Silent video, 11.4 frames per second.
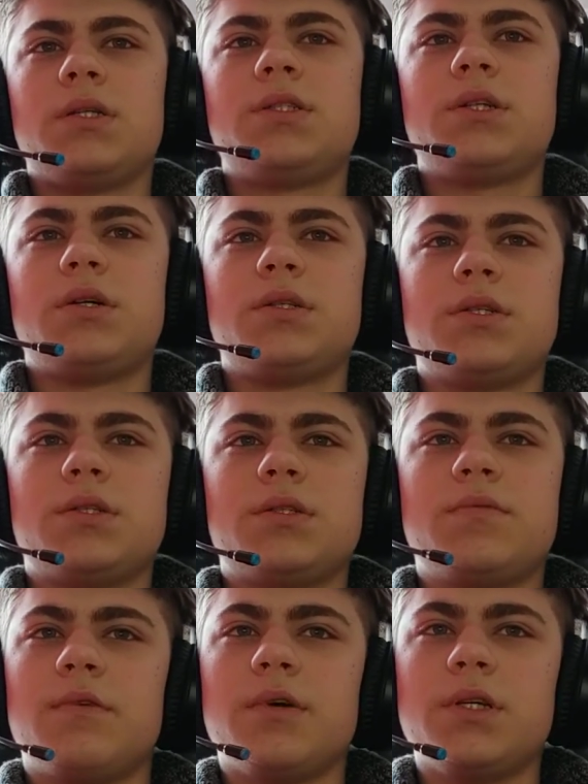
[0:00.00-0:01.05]

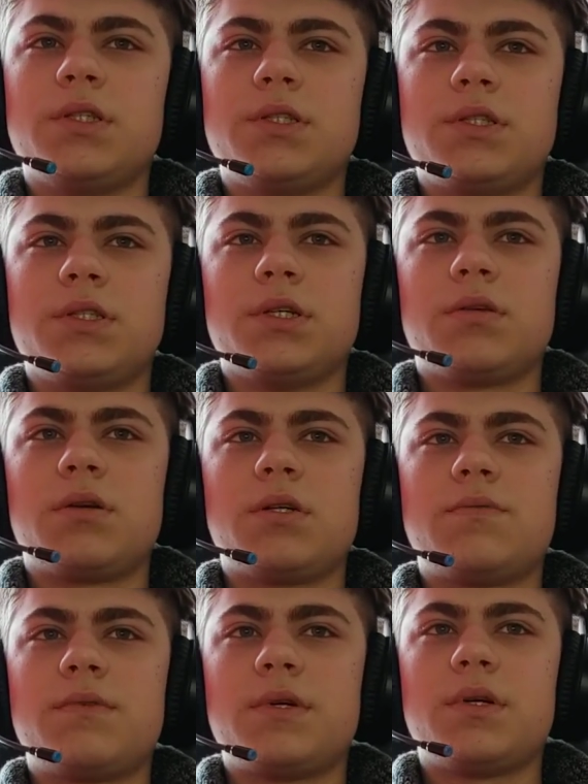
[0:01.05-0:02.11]
charges for each
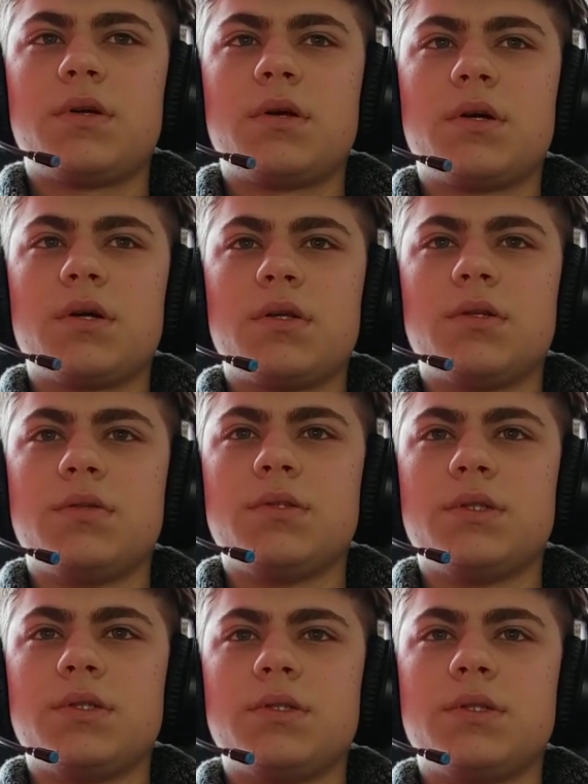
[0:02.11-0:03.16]
transfer
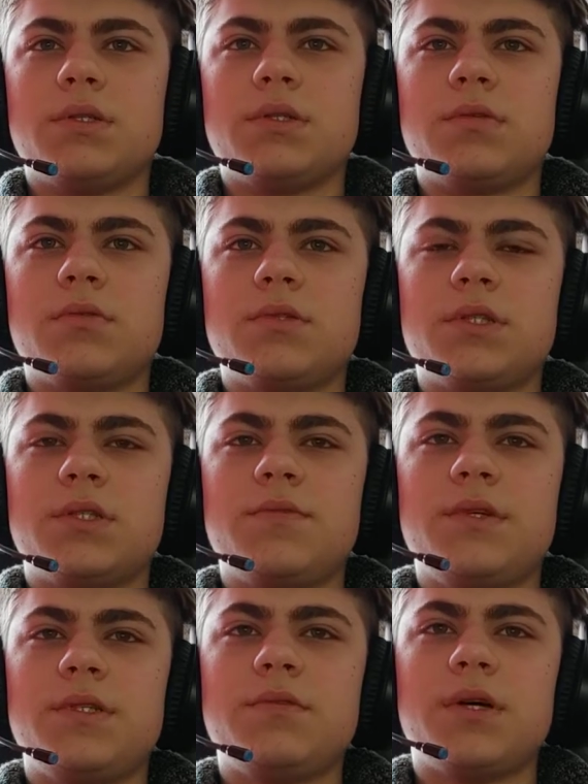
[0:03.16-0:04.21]
conducted through the
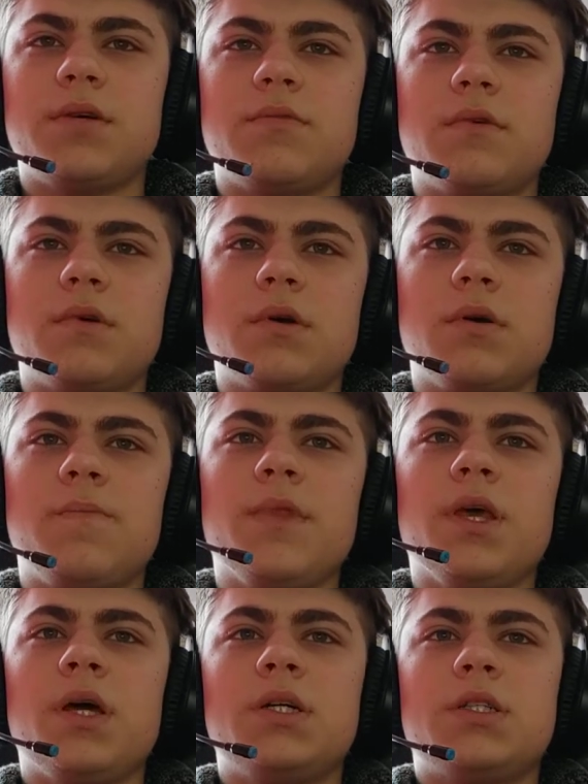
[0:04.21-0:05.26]
SWIFT network.
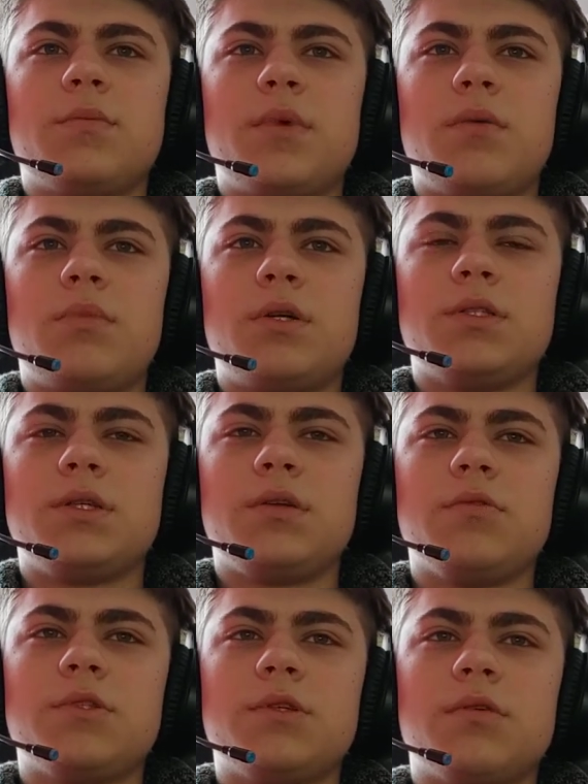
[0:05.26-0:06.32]
The member
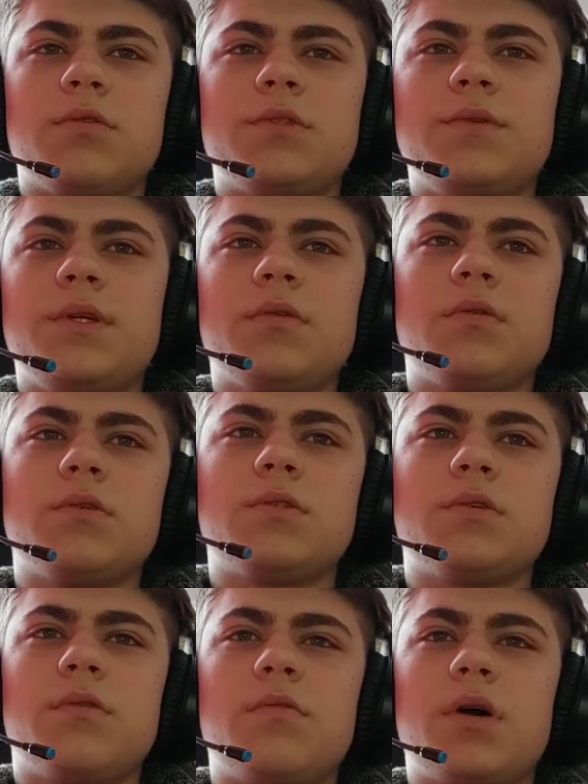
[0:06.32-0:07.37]
institutions of SWIFT
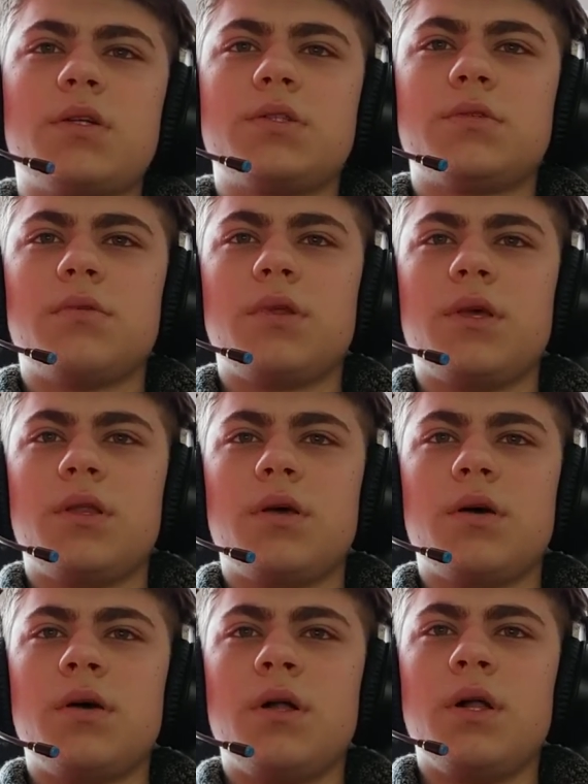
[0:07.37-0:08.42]
also function in a